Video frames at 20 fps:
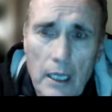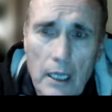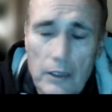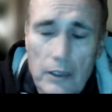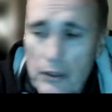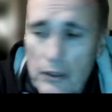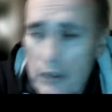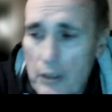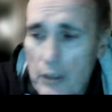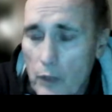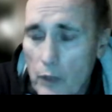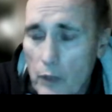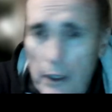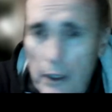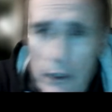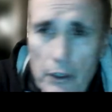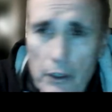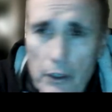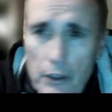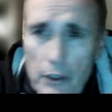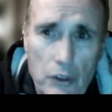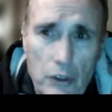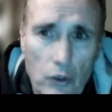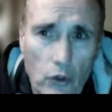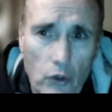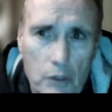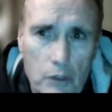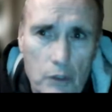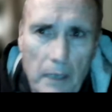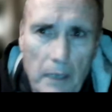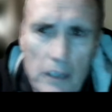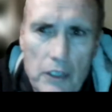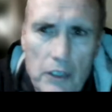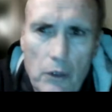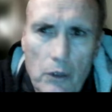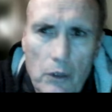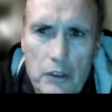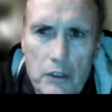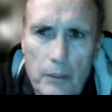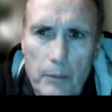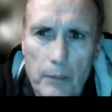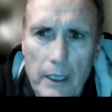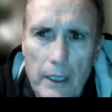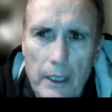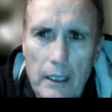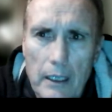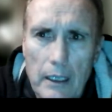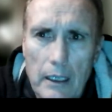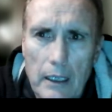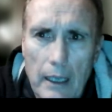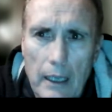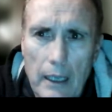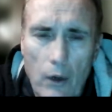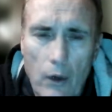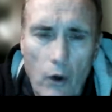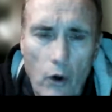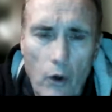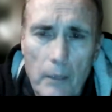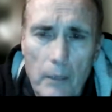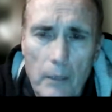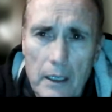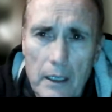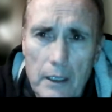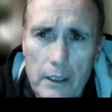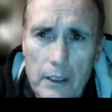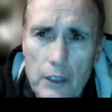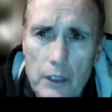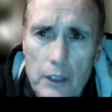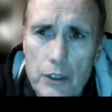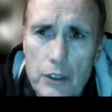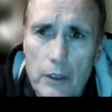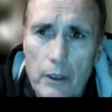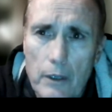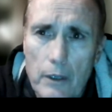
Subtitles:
to some really good schools, but I chose to play at home in Kitchener.